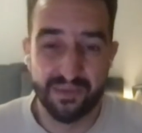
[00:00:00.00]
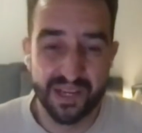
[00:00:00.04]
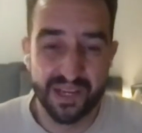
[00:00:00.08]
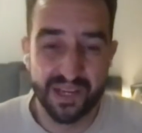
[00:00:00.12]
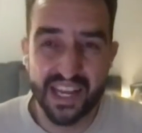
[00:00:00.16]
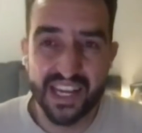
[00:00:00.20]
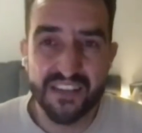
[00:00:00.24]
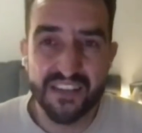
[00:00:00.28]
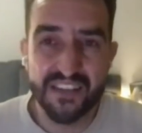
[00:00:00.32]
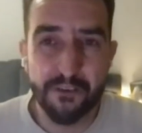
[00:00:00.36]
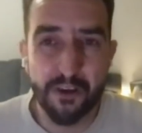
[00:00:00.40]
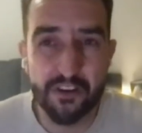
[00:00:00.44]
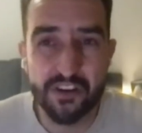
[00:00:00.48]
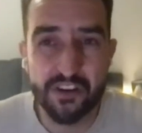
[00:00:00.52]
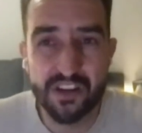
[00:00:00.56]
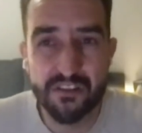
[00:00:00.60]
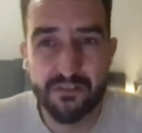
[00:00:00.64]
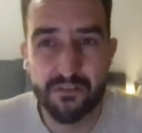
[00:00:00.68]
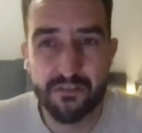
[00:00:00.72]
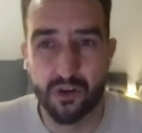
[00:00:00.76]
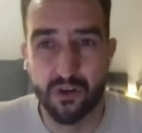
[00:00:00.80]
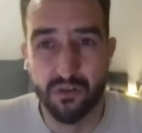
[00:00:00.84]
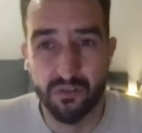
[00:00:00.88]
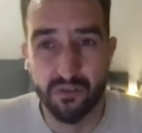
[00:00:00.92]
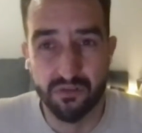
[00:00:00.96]
it is very
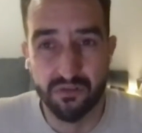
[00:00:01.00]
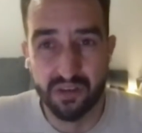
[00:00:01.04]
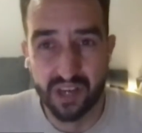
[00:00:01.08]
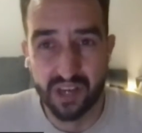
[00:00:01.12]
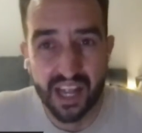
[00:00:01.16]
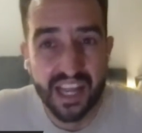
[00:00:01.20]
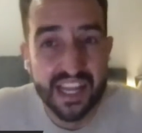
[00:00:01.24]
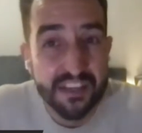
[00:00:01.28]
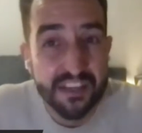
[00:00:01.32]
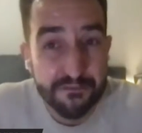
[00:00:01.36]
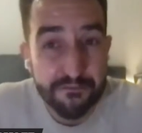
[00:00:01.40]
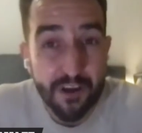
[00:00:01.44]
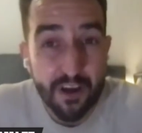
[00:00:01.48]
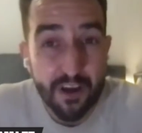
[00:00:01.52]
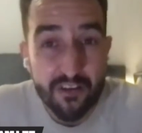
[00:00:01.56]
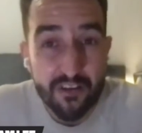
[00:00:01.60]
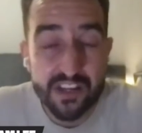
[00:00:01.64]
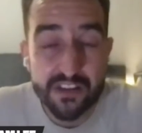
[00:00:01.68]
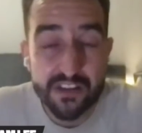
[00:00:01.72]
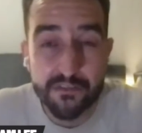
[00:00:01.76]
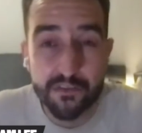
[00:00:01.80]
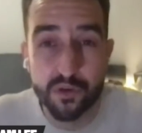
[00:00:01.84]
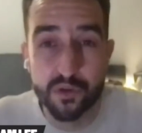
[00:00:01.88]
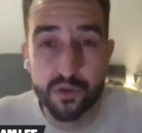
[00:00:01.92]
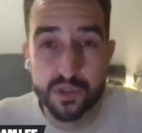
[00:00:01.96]
difficult. It is very
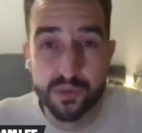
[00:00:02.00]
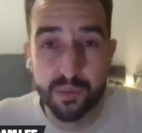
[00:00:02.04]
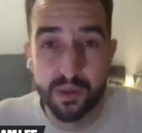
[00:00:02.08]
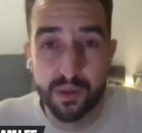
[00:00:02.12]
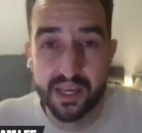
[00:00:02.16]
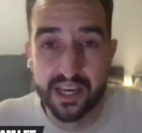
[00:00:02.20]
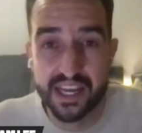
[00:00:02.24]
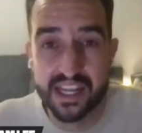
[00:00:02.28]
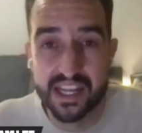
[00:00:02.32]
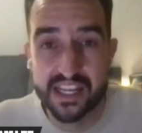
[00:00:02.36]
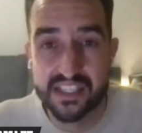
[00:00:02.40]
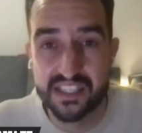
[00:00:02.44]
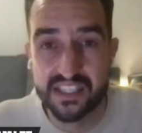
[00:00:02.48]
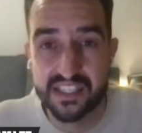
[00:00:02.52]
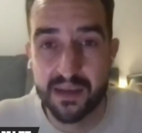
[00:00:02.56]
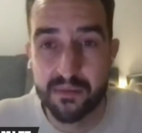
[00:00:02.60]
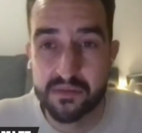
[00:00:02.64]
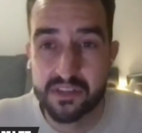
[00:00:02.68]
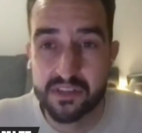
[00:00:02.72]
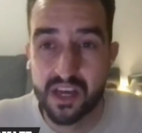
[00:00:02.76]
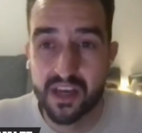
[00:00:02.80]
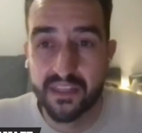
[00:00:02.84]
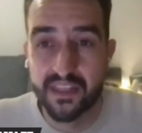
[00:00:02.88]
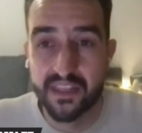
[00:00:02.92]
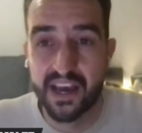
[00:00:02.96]
difficult to play against
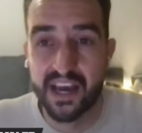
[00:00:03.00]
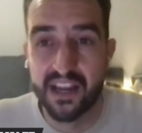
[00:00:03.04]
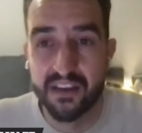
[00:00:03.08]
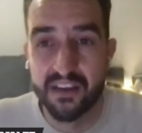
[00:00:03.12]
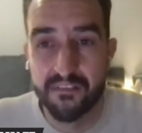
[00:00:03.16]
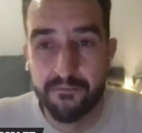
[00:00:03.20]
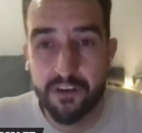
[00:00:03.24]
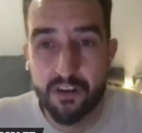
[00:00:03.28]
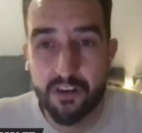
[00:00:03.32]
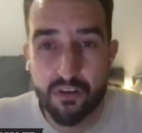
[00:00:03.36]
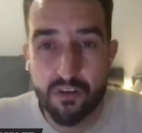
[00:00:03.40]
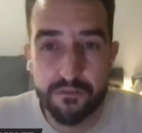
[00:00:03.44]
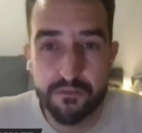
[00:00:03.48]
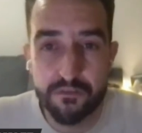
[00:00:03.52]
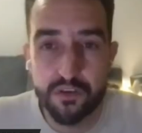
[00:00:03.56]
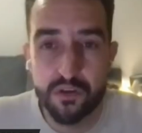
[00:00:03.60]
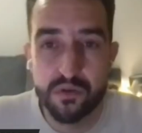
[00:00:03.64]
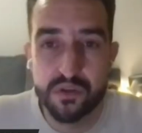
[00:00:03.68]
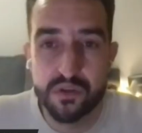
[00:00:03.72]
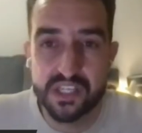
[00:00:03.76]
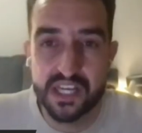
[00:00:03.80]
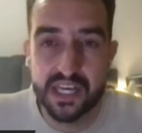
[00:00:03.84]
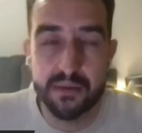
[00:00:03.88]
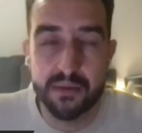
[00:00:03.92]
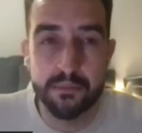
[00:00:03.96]
teams like that. And very
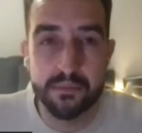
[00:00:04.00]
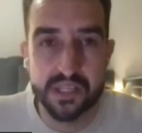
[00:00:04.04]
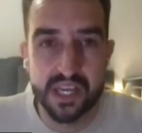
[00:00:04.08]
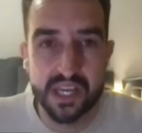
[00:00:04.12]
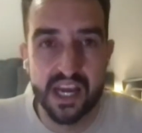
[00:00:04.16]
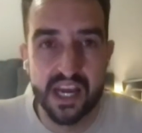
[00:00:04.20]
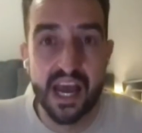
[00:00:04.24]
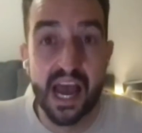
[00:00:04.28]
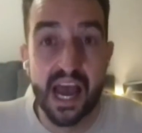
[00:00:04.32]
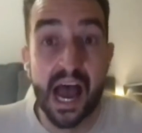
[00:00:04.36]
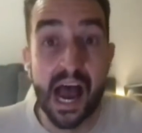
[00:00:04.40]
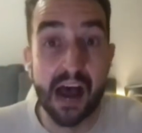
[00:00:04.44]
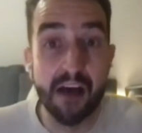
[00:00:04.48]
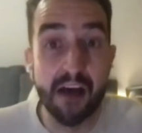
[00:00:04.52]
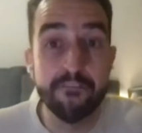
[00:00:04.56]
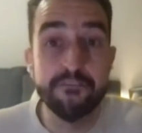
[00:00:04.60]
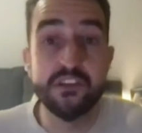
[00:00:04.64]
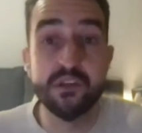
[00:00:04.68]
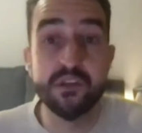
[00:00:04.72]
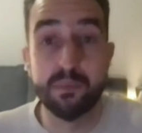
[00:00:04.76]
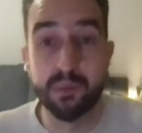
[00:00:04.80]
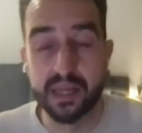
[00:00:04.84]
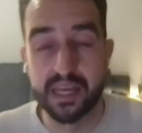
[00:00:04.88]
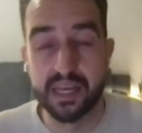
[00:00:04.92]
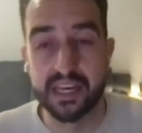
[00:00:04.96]
few teams have
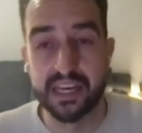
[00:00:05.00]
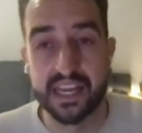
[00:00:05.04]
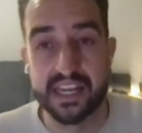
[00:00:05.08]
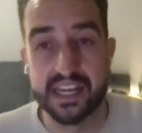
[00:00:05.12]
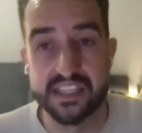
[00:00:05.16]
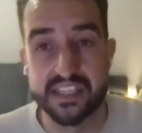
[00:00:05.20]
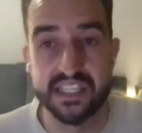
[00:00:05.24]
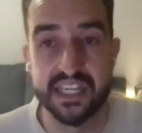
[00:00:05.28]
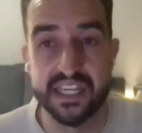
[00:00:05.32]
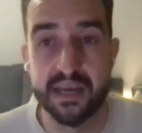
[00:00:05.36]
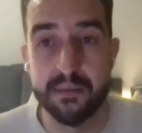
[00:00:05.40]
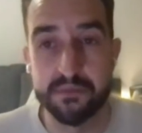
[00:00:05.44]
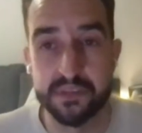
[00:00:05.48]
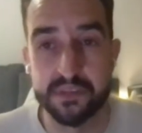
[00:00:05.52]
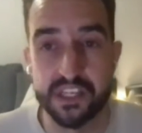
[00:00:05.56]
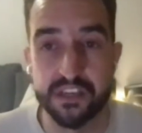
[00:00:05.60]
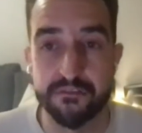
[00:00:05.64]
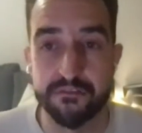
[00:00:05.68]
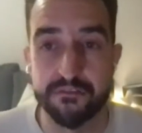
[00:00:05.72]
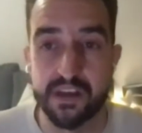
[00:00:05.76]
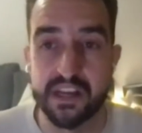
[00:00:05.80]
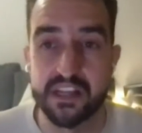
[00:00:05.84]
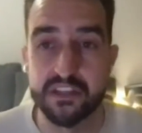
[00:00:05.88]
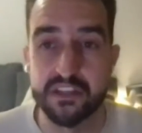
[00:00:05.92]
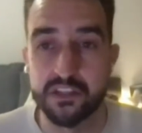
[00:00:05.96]
to play against teams that
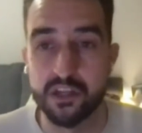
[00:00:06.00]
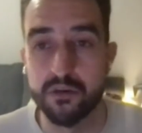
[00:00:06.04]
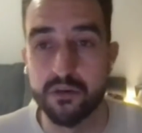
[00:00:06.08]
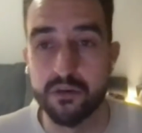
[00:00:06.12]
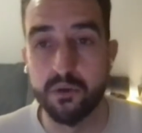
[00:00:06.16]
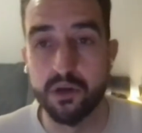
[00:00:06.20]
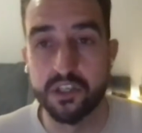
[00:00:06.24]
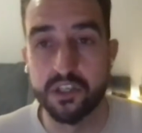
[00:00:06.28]
defend so